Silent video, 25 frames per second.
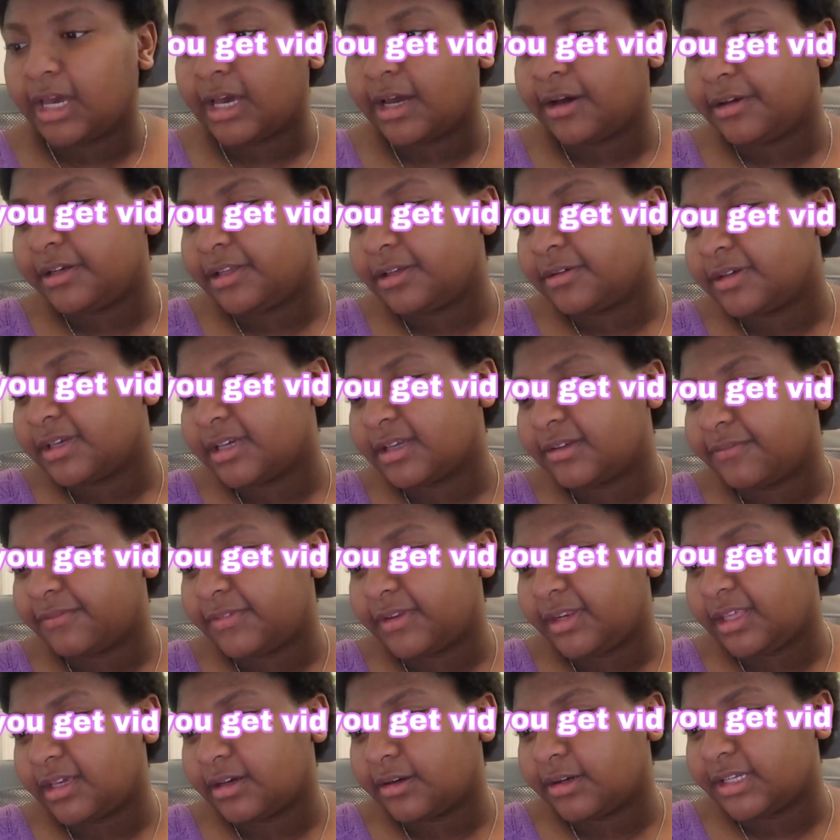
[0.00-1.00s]
How do you get
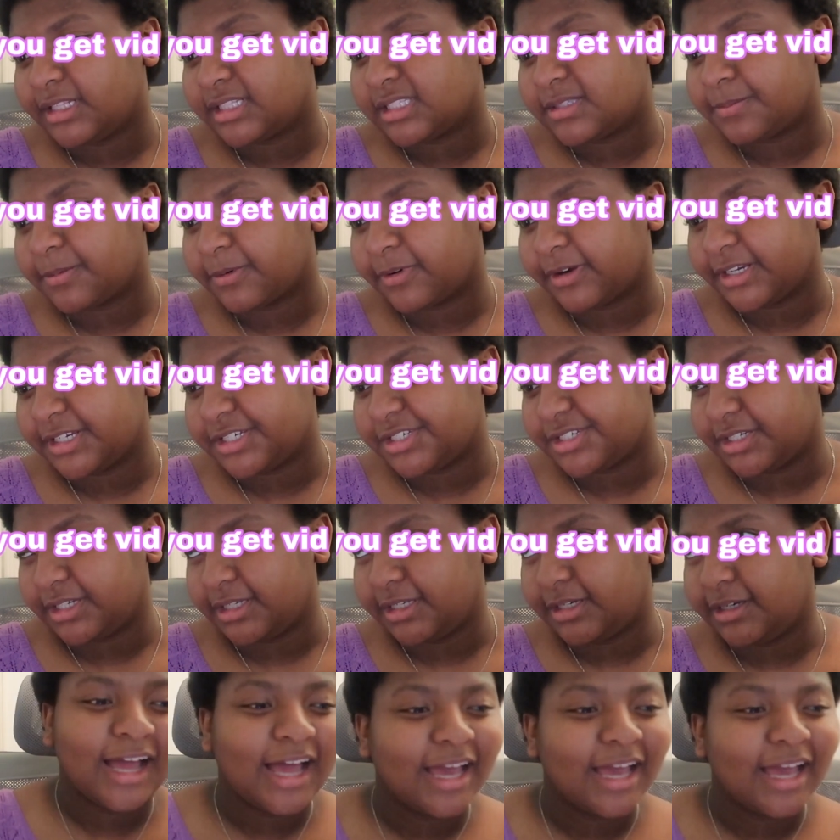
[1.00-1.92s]
video inspiration?